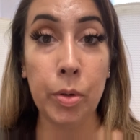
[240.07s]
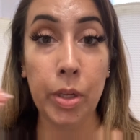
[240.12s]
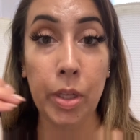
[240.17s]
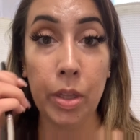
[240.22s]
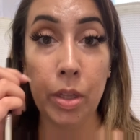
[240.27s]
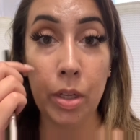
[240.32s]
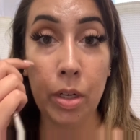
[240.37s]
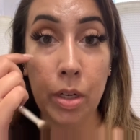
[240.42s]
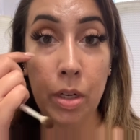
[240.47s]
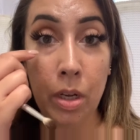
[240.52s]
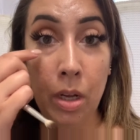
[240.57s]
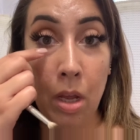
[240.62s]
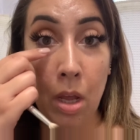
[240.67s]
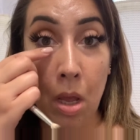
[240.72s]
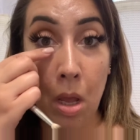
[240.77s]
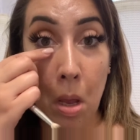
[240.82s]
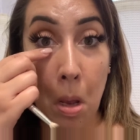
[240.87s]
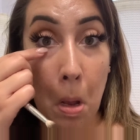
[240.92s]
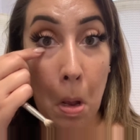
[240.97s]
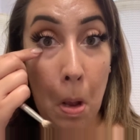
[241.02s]
look,
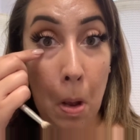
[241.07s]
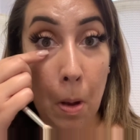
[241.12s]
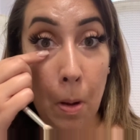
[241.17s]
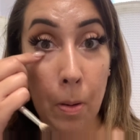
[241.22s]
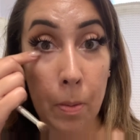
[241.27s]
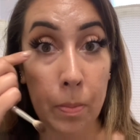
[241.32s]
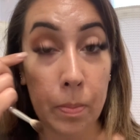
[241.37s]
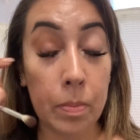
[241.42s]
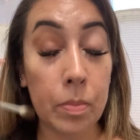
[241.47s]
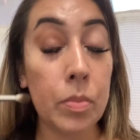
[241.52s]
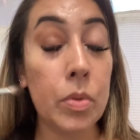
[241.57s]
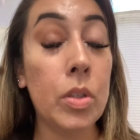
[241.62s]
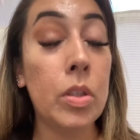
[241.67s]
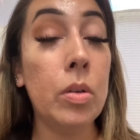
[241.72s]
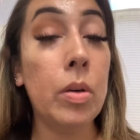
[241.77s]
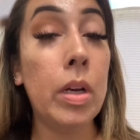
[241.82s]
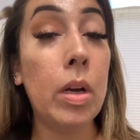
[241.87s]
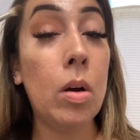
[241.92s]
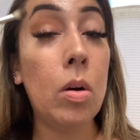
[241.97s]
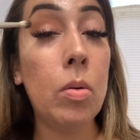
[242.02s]
so
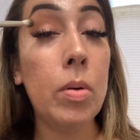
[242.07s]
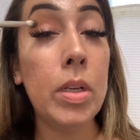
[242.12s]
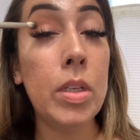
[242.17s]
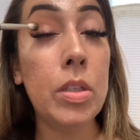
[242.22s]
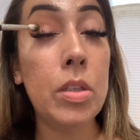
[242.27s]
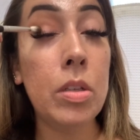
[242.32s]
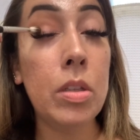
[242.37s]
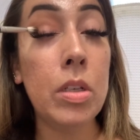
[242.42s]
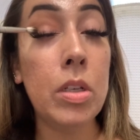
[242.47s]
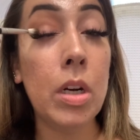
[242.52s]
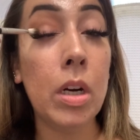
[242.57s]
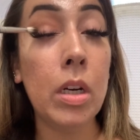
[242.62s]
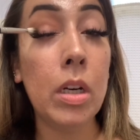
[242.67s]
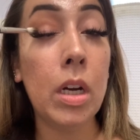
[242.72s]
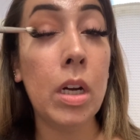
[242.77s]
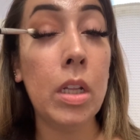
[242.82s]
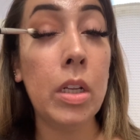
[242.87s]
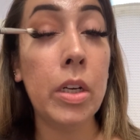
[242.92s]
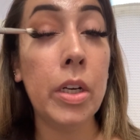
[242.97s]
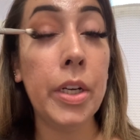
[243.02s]
I always do the dark
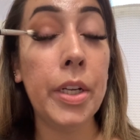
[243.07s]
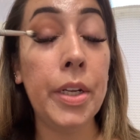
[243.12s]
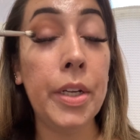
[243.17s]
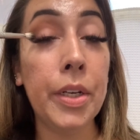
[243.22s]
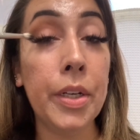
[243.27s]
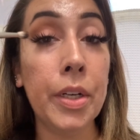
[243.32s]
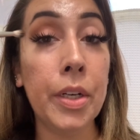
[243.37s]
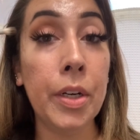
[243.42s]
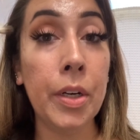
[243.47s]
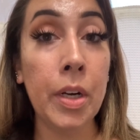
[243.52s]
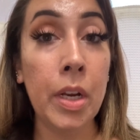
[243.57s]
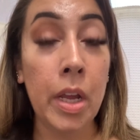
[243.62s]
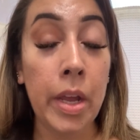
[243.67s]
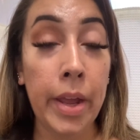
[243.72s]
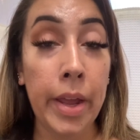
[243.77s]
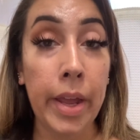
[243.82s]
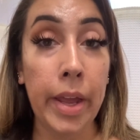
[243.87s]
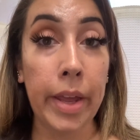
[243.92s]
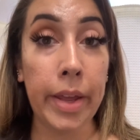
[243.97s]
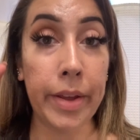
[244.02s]
color here.
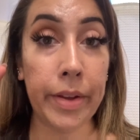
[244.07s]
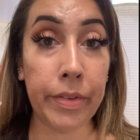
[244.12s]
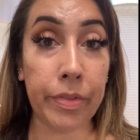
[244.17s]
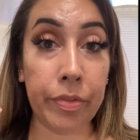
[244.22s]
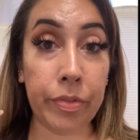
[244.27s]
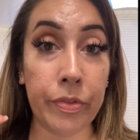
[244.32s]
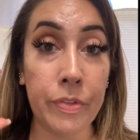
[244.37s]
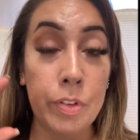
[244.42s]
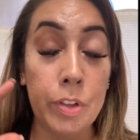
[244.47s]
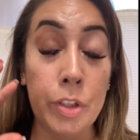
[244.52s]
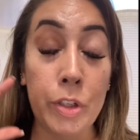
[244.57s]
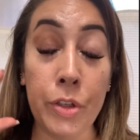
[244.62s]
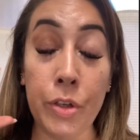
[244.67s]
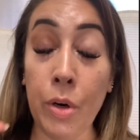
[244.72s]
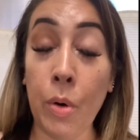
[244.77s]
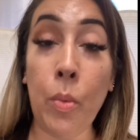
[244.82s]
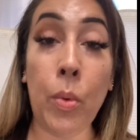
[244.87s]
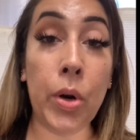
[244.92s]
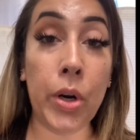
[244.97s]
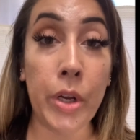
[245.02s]
If you
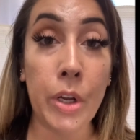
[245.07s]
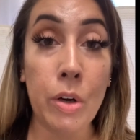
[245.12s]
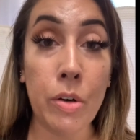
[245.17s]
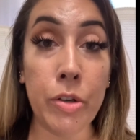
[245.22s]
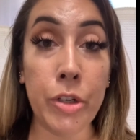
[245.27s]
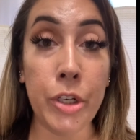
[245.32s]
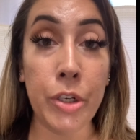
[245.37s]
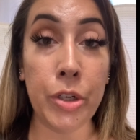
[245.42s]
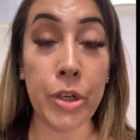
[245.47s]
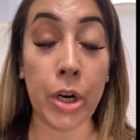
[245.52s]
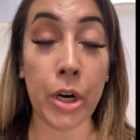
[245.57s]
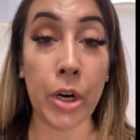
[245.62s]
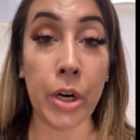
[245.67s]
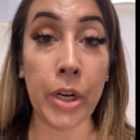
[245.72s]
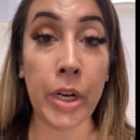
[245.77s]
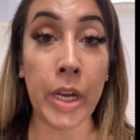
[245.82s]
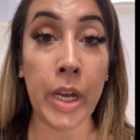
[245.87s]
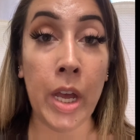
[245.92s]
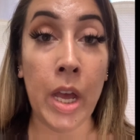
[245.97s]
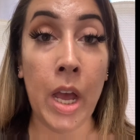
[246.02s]
don't want to go too
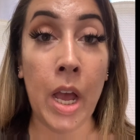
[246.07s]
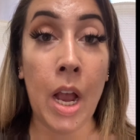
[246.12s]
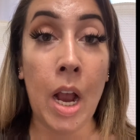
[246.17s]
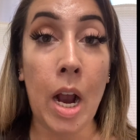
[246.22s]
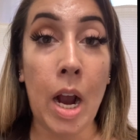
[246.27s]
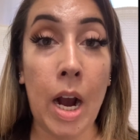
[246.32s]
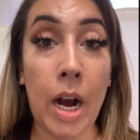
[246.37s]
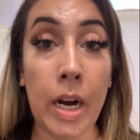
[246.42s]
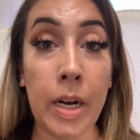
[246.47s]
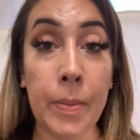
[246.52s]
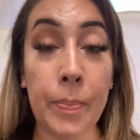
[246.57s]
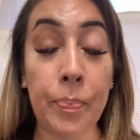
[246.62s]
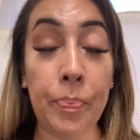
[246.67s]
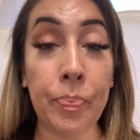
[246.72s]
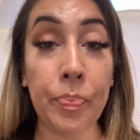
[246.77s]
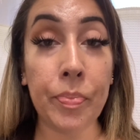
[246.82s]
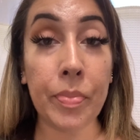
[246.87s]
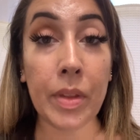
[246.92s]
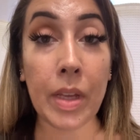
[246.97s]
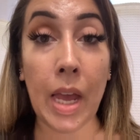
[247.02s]
dark,
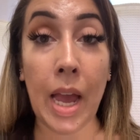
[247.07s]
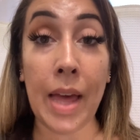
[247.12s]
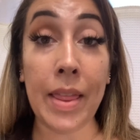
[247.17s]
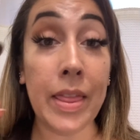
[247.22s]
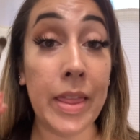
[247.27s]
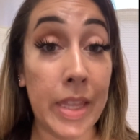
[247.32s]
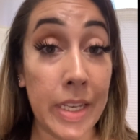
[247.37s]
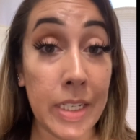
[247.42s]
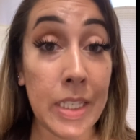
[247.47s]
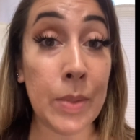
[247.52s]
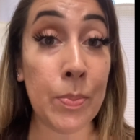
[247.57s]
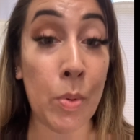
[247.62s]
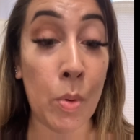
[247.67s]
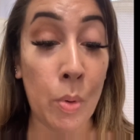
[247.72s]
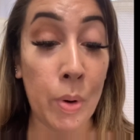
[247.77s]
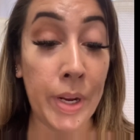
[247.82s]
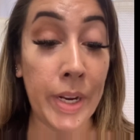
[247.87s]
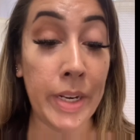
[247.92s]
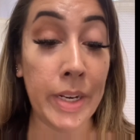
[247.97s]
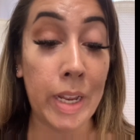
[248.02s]
at this
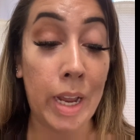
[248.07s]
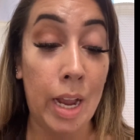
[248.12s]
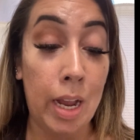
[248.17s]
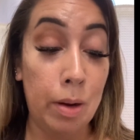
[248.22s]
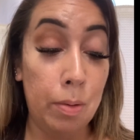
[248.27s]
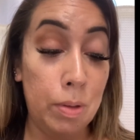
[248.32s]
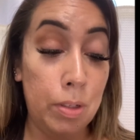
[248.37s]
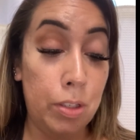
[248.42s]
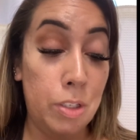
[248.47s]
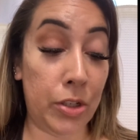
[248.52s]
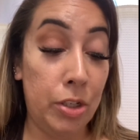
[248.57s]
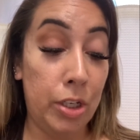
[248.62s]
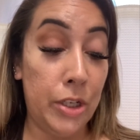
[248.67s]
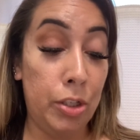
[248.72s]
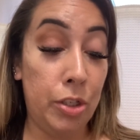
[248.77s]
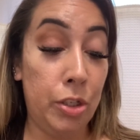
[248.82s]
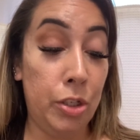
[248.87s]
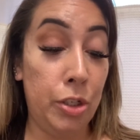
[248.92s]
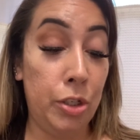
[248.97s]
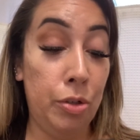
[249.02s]
point, I would
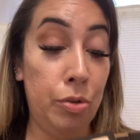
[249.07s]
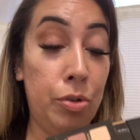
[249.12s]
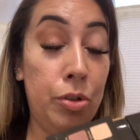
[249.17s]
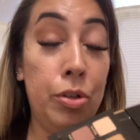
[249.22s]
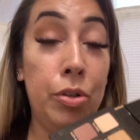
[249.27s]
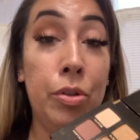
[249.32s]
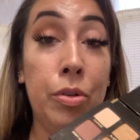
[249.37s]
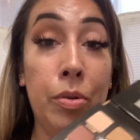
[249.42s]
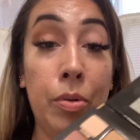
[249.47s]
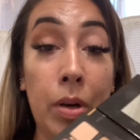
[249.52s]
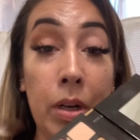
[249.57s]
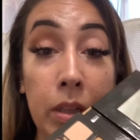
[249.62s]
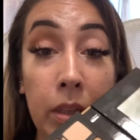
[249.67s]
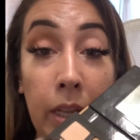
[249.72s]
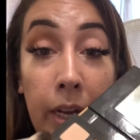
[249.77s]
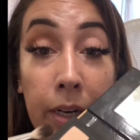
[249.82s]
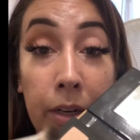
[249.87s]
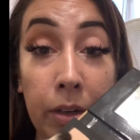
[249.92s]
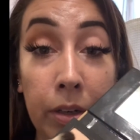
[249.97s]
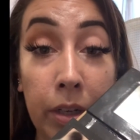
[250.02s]
suggest you do a
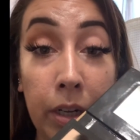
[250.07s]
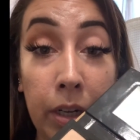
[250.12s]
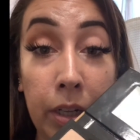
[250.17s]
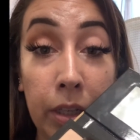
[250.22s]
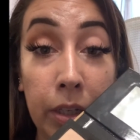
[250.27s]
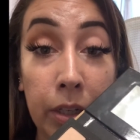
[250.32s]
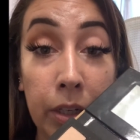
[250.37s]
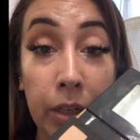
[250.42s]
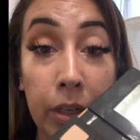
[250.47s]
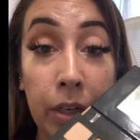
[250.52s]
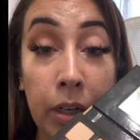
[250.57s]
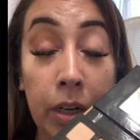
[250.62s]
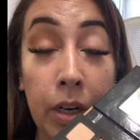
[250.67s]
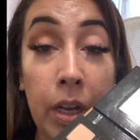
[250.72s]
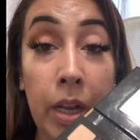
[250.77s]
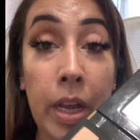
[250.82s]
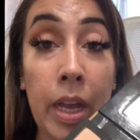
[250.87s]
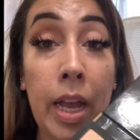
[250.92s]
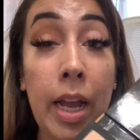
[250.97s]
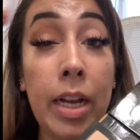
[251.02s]
lighter color
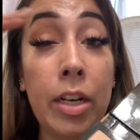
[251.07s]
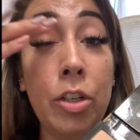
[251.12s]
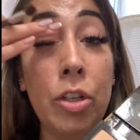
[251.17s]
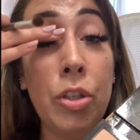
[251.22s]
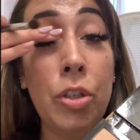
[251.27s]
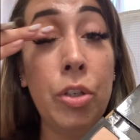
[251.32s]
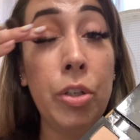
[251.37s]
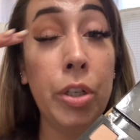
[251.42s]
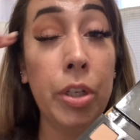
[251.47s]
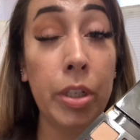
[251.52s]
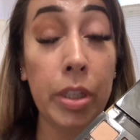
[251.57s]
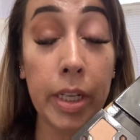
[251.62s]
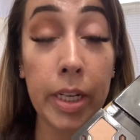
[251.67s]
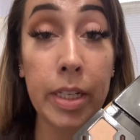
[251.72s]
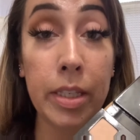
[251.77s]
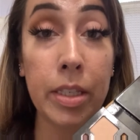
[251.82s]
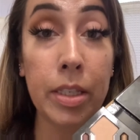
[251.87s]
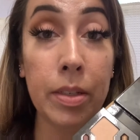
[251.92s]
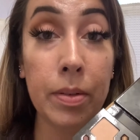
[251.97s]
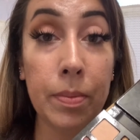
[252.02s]
and just do your
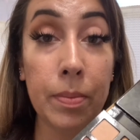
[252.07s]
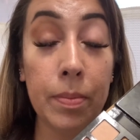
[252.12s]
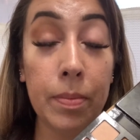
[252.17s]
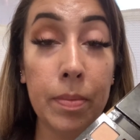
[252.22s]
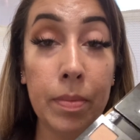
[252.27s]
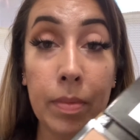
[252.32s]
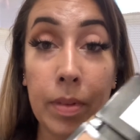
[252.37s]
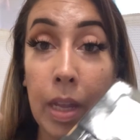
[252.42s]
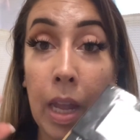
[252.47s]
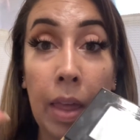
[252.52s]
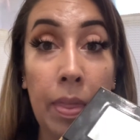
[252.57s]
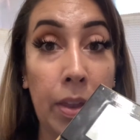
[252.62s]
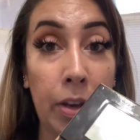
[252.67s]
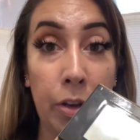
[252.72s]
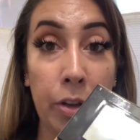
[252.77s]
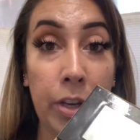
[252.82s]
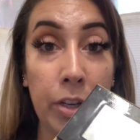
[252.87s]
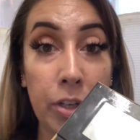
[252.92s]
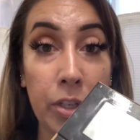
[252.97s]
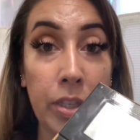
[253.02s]
lids, and then you
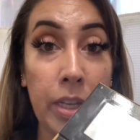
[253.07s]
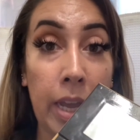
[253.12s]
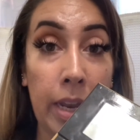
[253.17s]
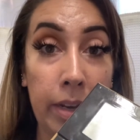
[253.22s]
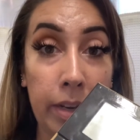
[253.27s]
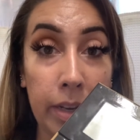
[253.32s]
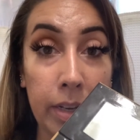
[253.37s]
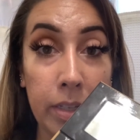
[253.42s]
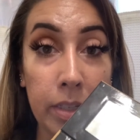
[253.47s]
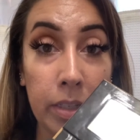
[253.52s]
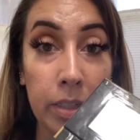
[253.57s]
can just end it